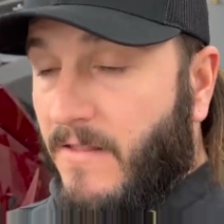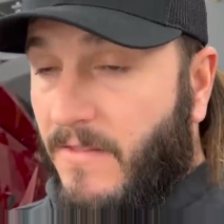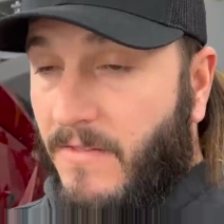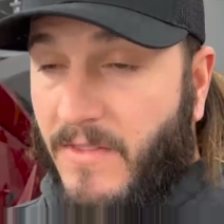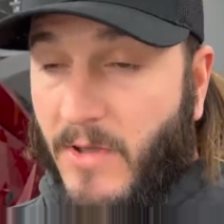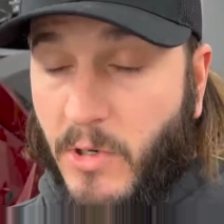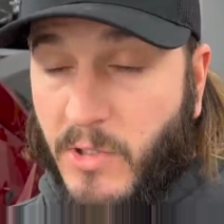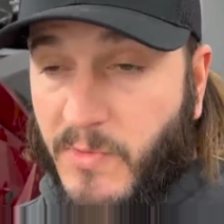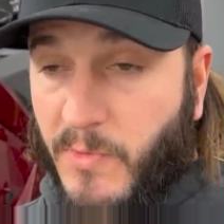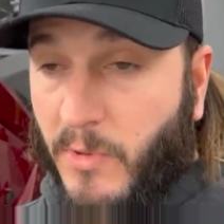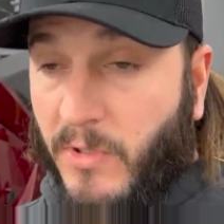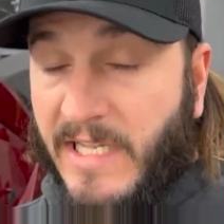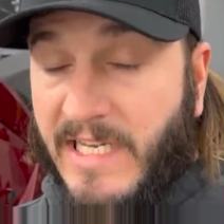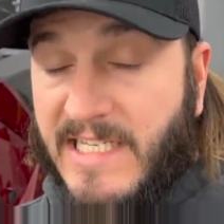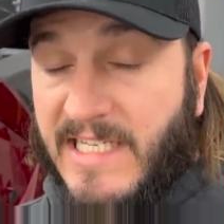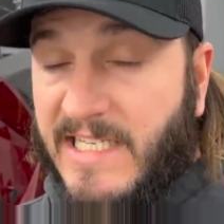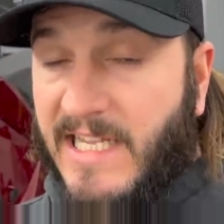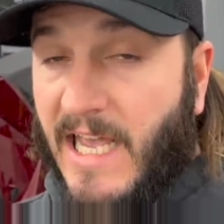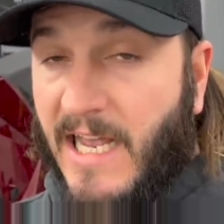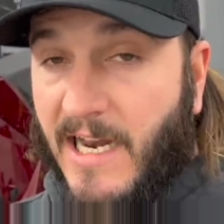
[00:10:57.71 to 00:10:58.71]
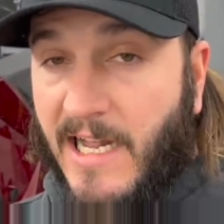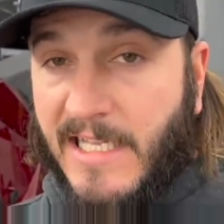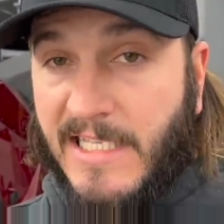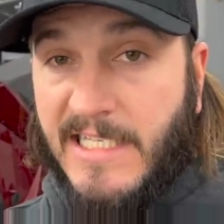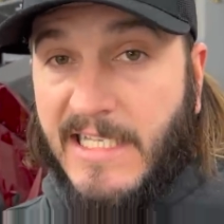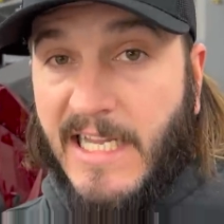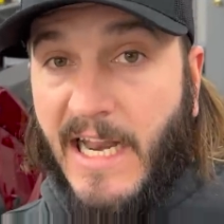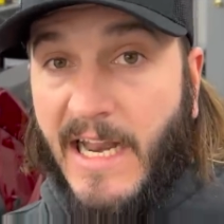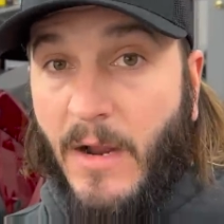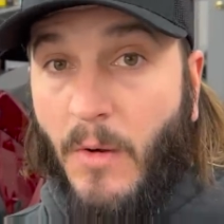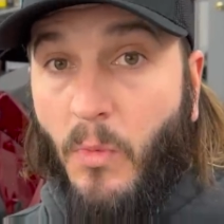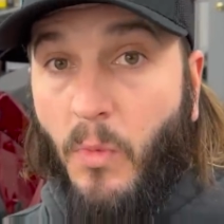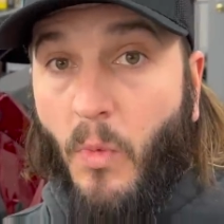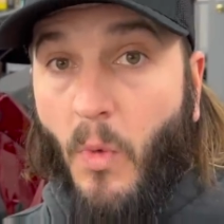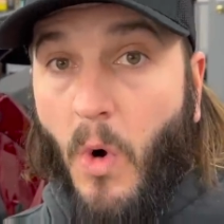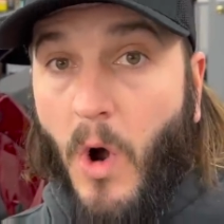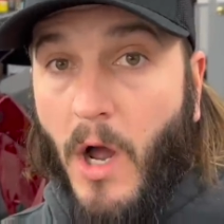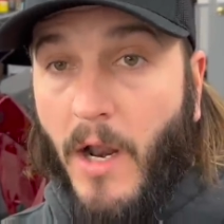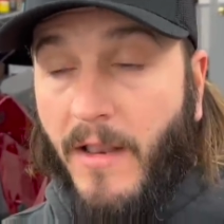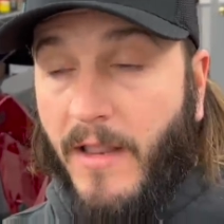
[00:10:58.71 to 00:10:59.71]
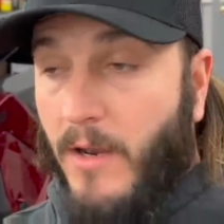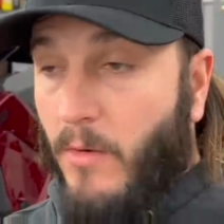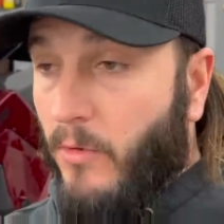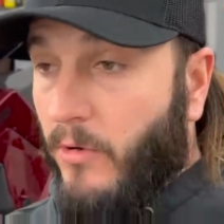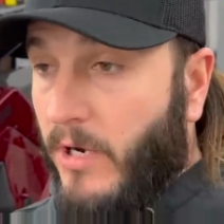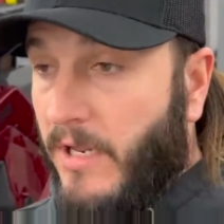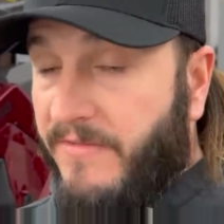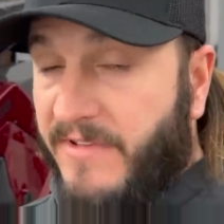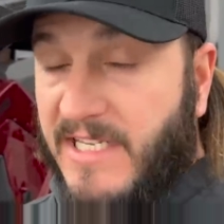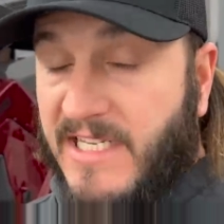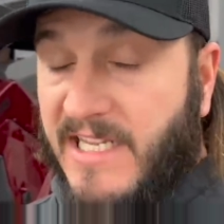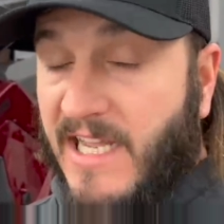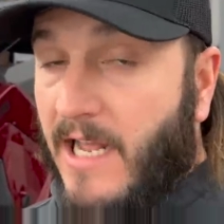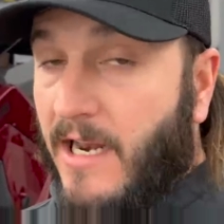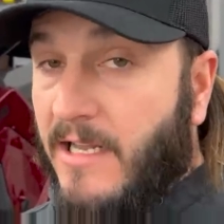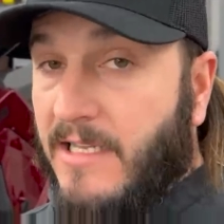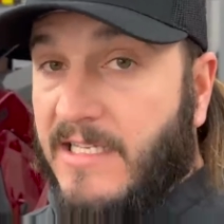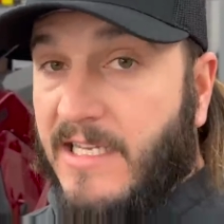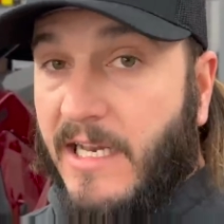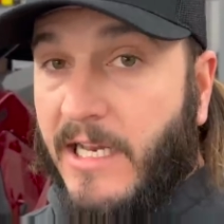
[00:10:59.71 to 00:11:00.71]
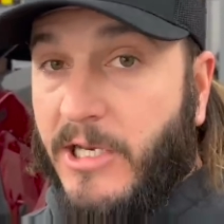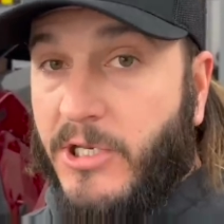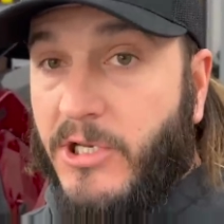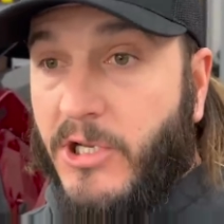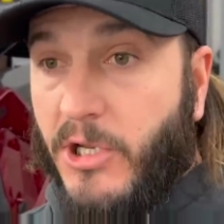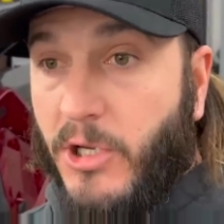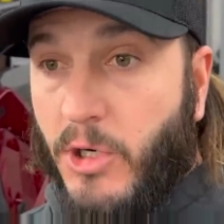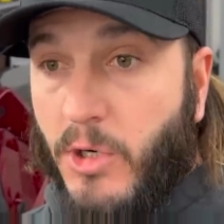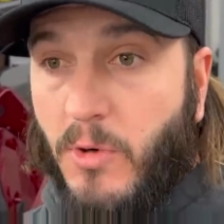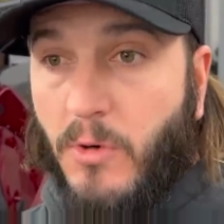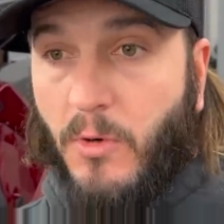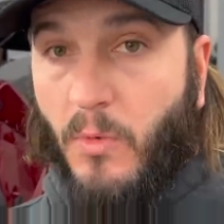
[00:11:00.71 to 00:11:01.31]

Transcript: Those were only set on setting one. They weren't even set on setting two or